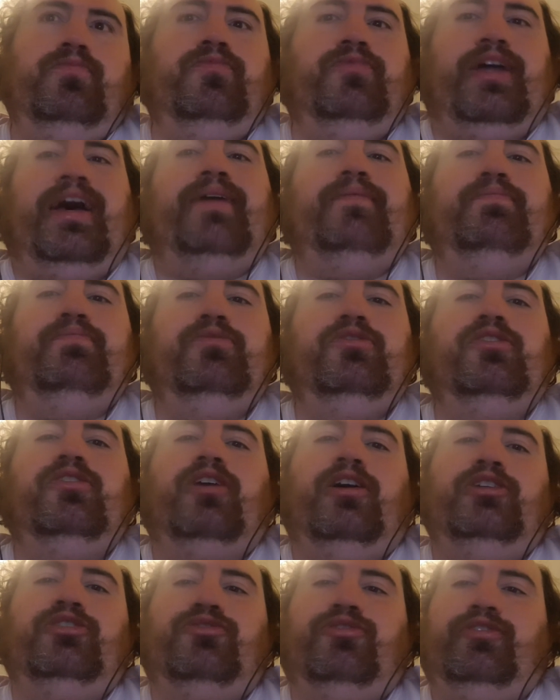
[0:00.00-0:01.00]
that
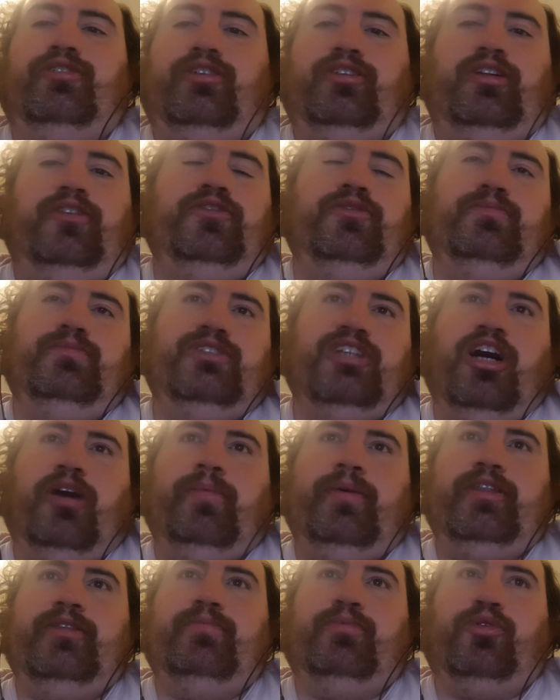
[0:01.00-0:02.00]
country really loved him. Saw
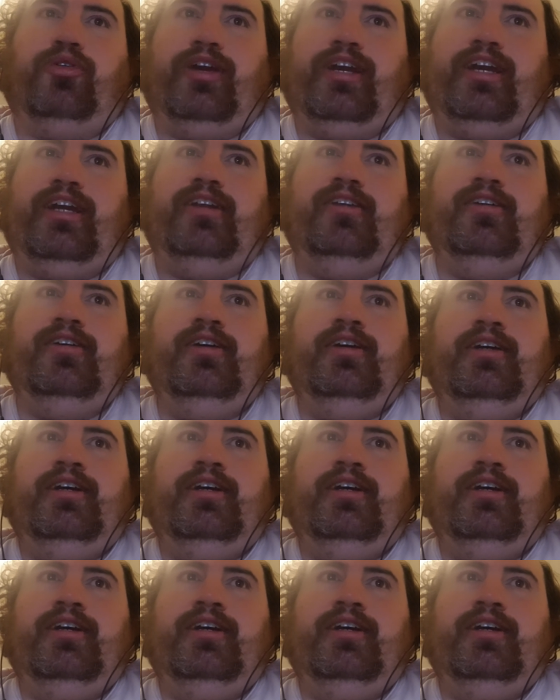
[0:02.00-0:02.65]
him at the parade.